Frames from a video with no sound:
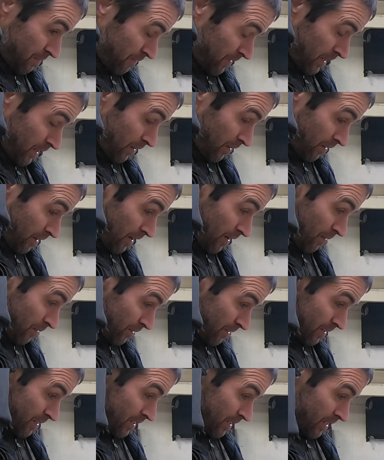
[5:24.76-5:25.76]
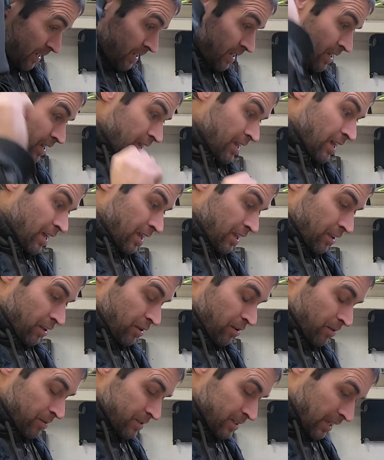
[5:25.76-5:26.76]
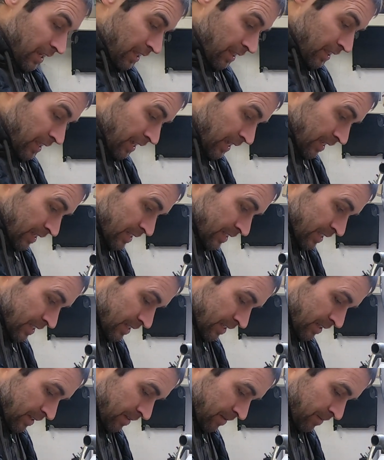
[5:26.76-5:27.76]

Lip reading: to figure out using this